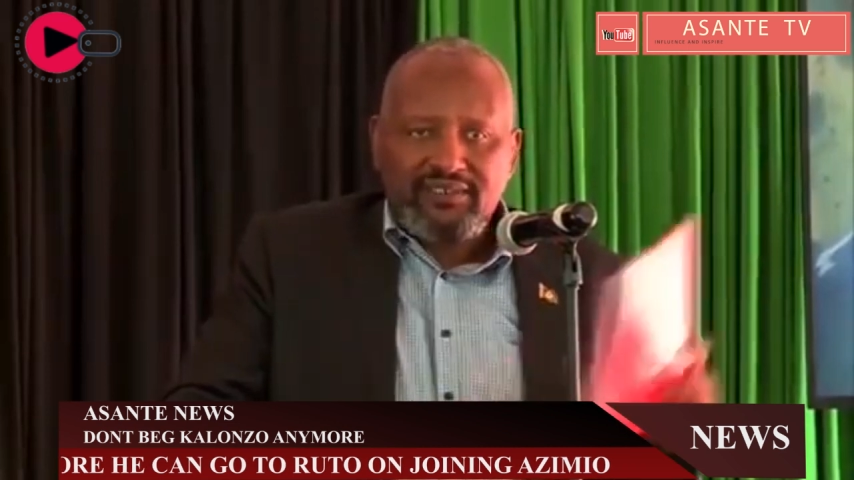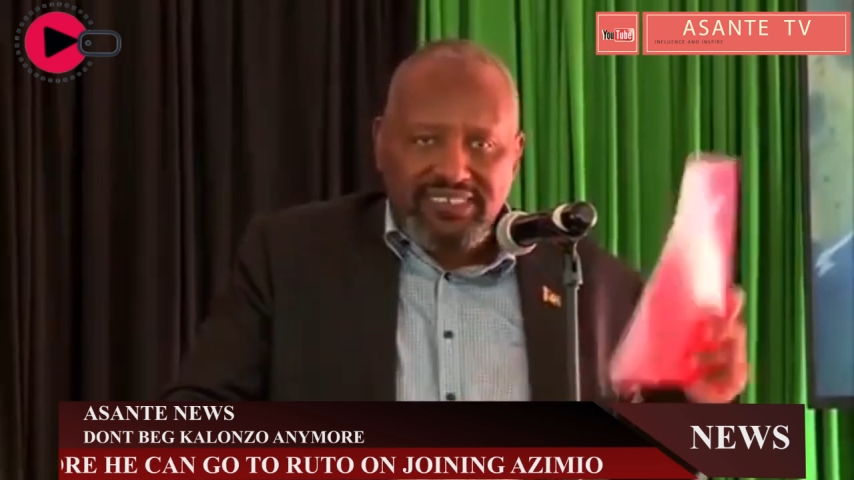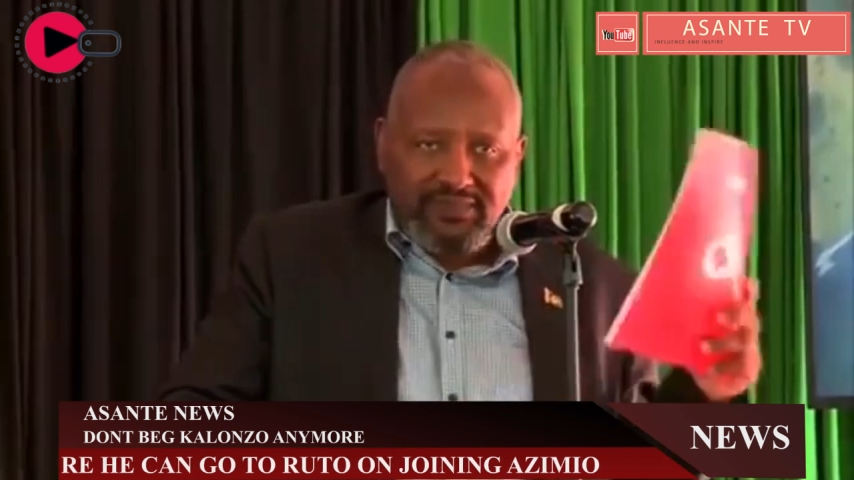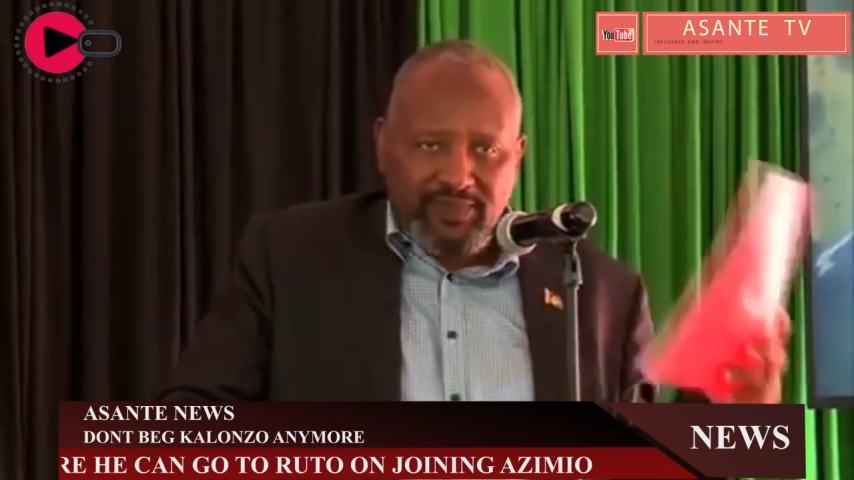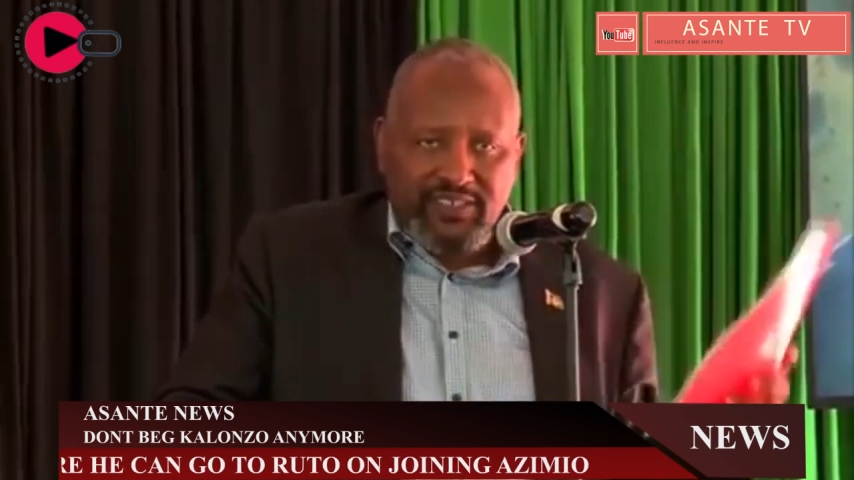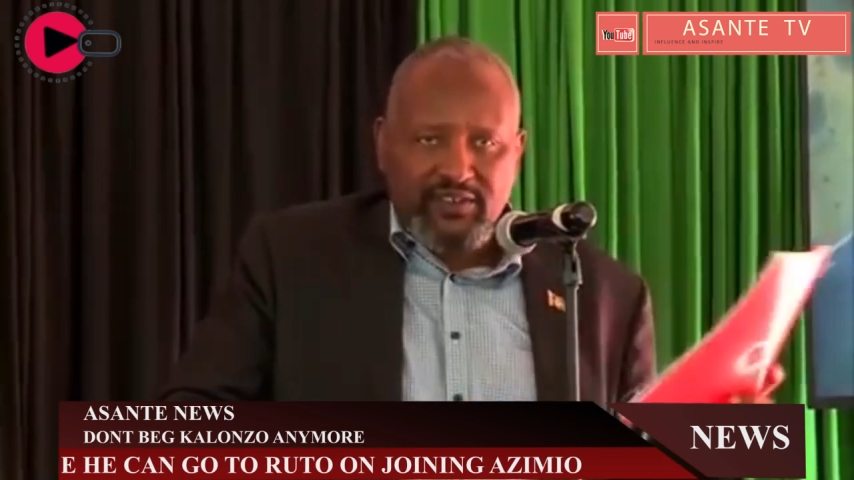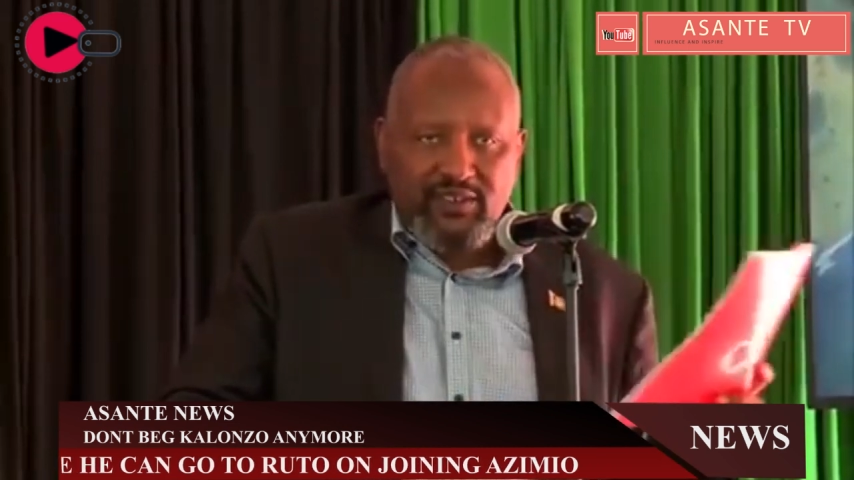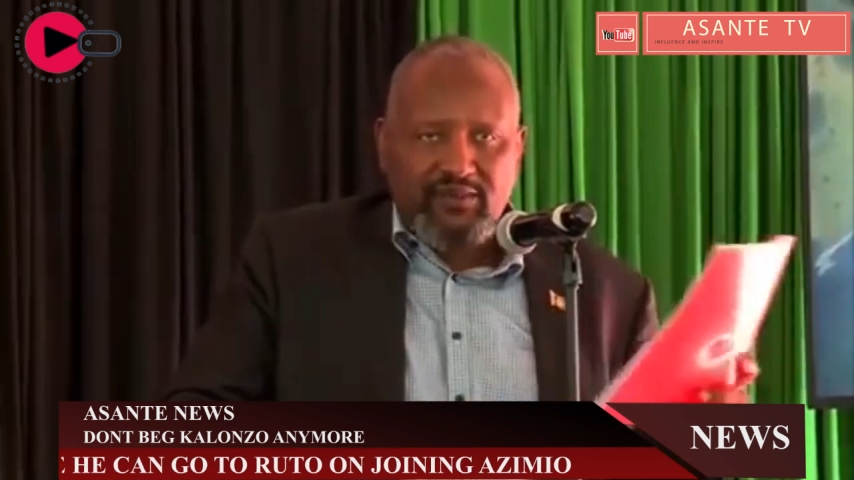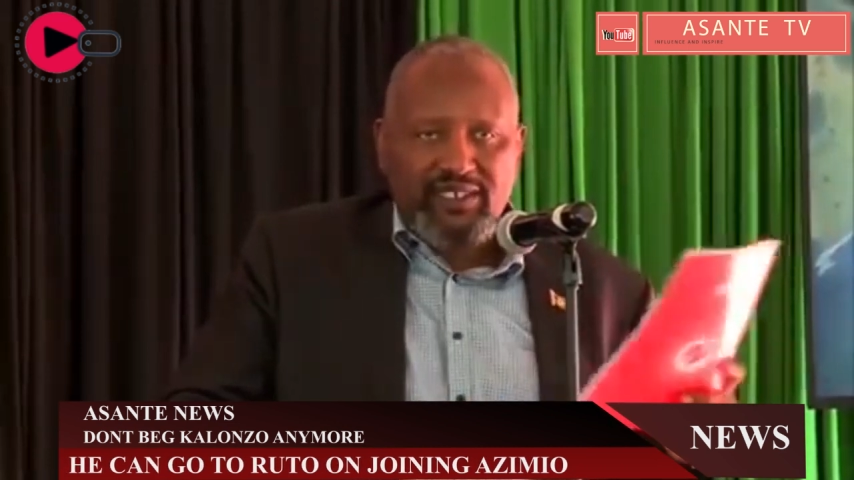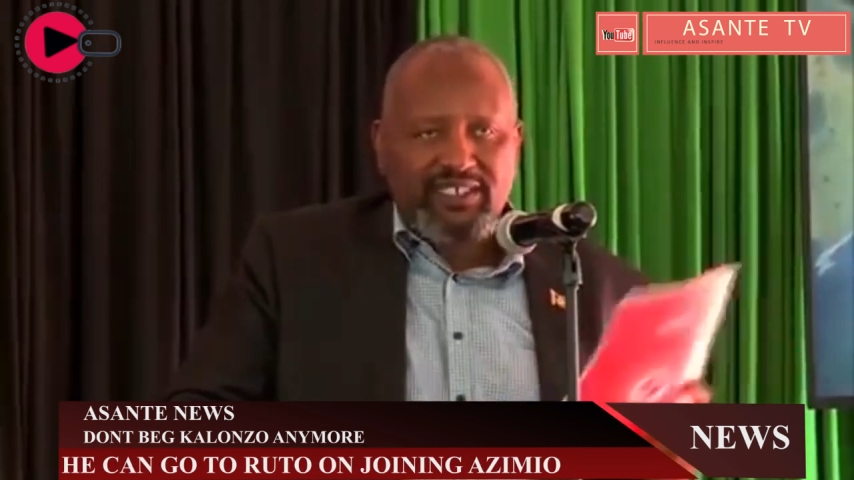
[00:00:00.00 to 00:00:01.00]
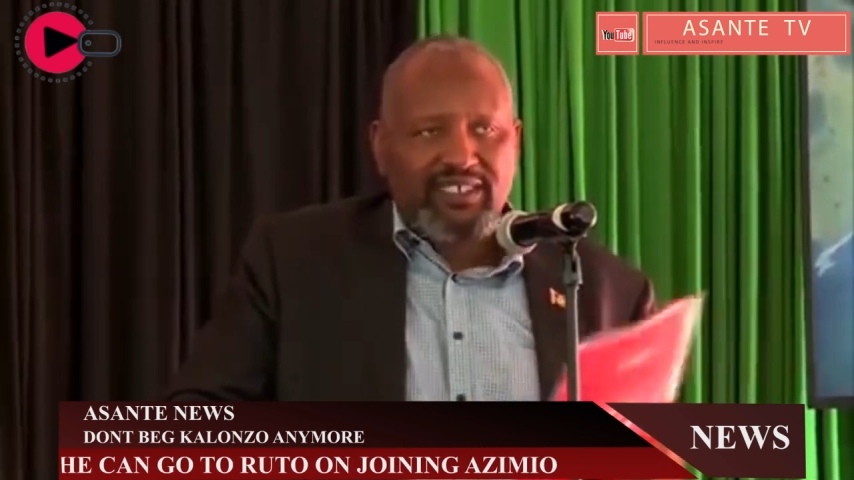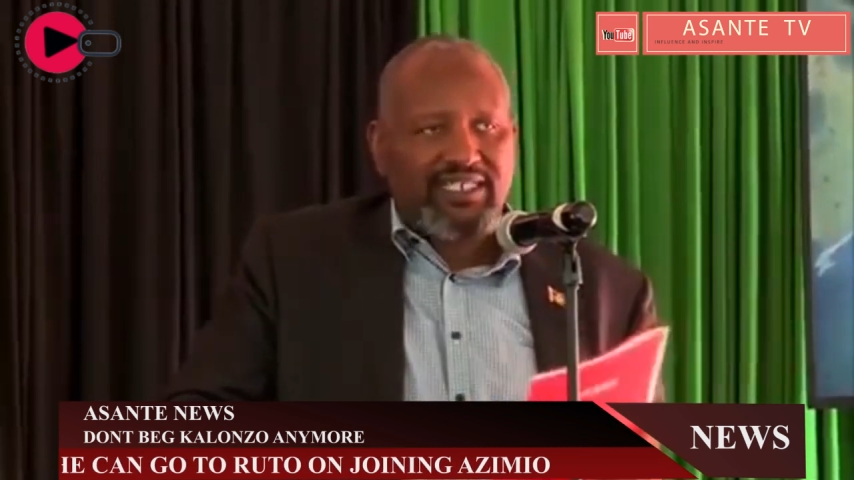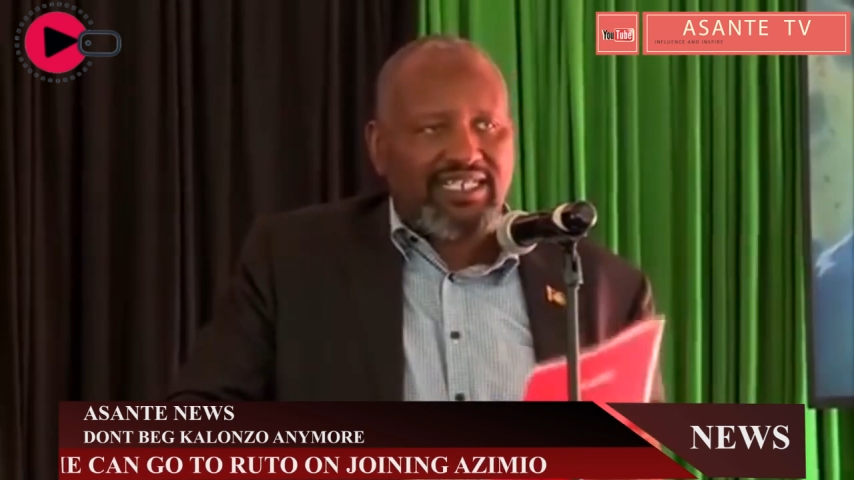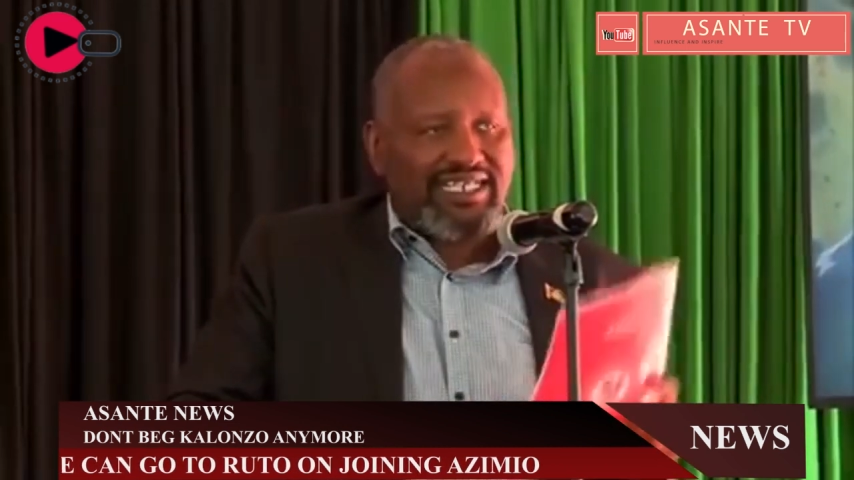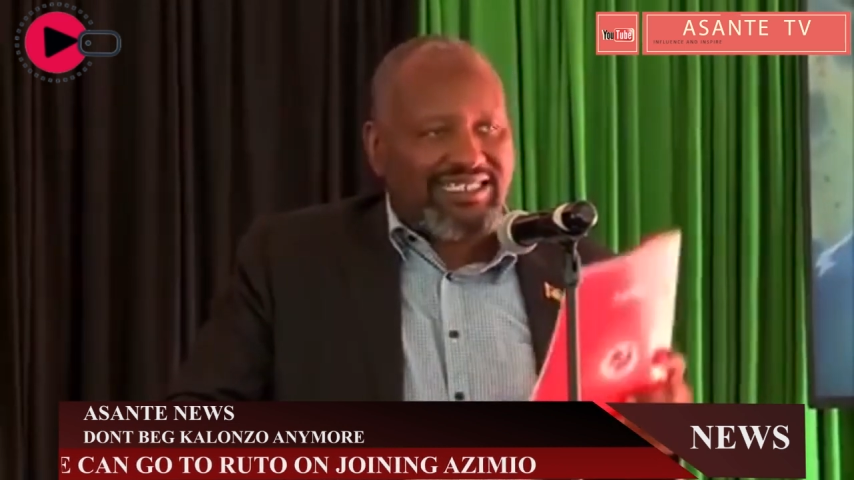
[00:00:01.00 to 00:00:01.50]
this particular one,
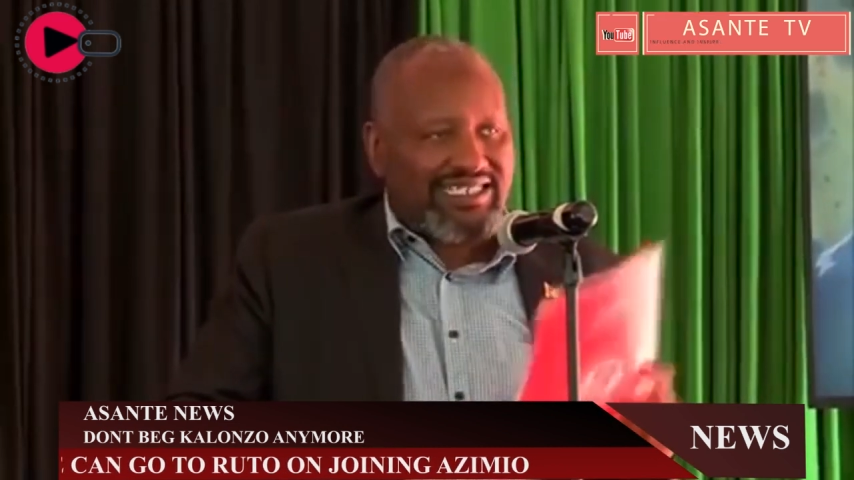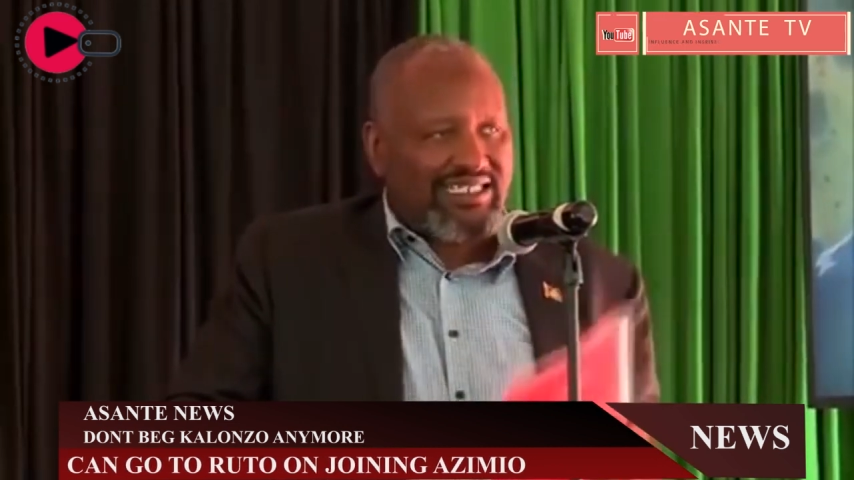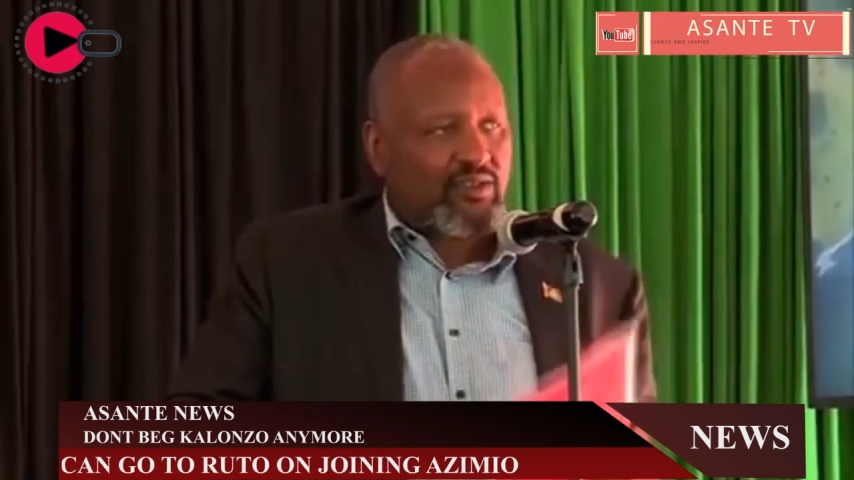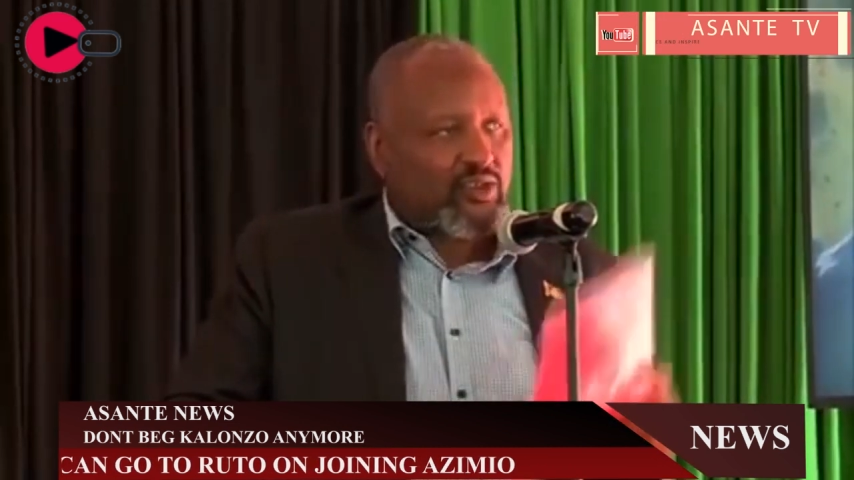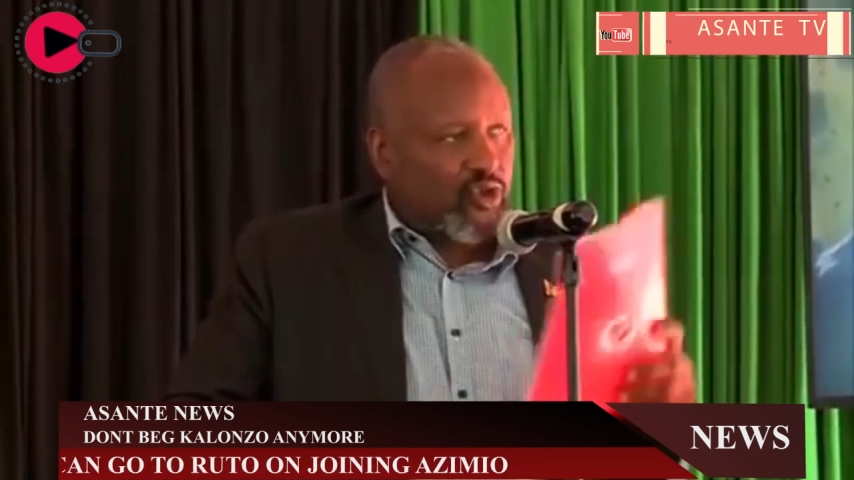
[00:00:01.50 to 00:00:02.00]
and that